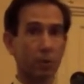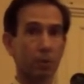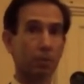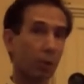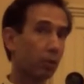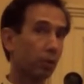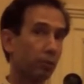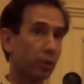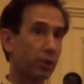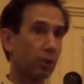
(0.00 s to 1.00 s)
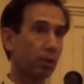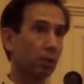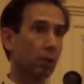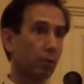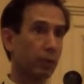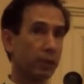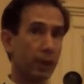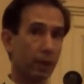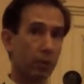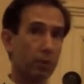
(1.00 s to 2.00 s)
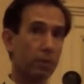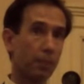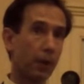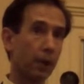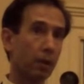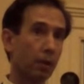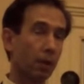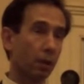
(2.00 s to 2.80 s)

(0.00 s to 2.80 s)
with some local and regional retailers, but